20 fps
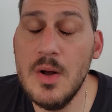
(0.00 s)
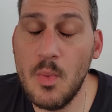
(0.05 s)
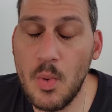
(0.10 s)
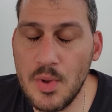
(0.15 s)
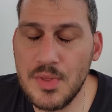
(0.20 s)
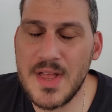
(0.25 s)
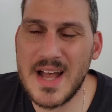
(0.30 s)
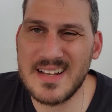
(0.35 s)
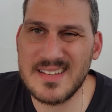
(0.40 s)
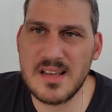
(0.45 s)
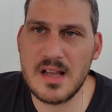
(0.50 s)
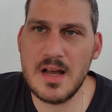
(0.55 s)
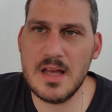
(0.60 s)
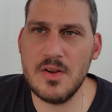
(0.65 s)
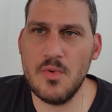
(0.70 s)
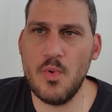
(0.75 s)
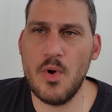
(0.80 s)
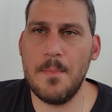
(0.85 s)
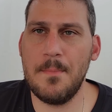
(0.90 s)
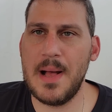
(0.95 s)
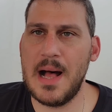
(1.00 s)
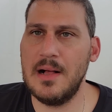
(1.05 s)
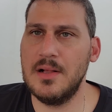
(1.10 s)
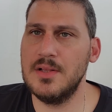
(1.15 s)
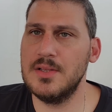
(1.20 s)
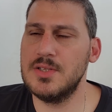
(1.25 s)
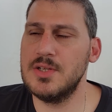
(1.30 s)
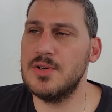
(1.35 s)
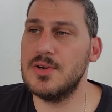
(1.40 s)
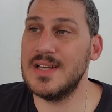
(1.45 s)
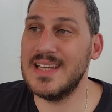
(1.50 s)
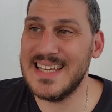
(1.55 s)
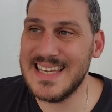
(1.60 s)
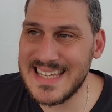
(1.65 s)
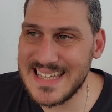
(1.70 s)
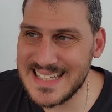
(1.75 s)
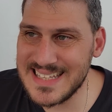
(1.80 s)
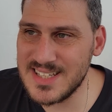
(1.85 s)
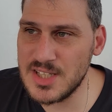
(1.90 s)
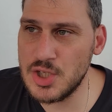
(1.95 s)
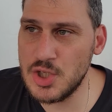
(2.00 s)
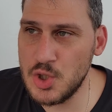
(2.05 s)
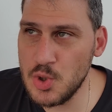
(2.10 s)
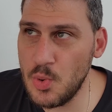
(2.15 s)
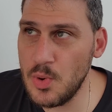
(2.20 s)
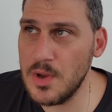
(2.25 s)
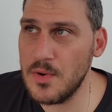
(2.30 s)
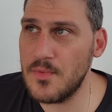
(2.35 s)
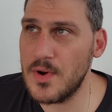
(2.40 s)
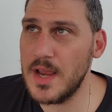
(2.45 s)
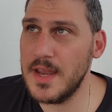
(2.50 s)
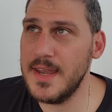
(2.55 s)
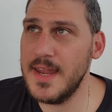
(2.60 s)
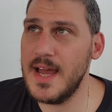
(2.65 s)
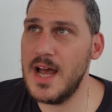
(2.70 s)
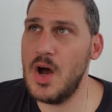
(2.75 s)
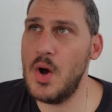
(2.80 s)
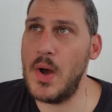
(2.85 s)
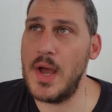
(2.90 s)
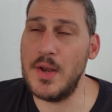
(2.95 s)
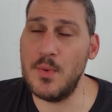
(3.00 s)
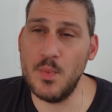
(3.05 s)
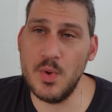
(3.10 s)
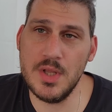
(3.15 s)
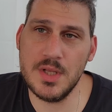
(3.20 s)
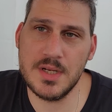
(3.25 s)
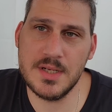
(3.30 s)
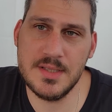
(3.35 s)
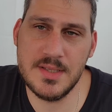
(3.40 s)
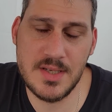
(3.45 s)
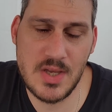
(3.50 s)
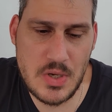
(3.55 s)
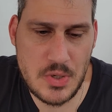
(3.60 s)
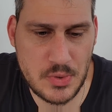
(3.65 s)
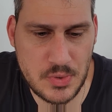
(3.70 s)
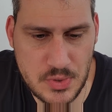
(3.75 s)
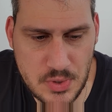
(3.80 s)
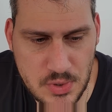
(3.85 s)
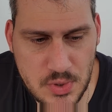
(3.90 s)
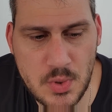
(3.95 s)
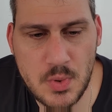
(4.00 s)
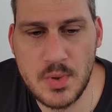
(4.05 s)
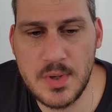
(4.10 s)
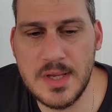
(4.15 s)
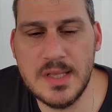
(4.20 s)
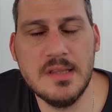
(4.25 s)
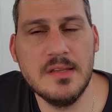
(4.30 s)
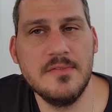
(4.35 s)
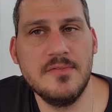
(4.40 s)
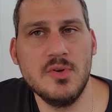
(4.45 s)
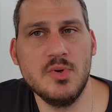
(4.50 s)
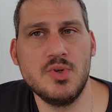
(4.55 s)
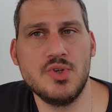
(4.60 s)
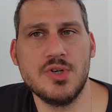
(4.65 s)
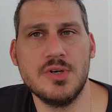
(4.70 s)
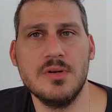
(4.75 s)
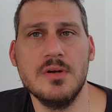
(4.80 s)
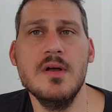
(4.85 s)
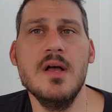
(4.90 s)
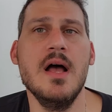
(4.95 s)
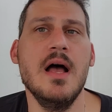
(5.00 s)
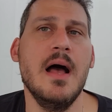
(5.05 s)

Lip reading: Well, that's kind of what Palantir is doing right now and will continue to do in the future.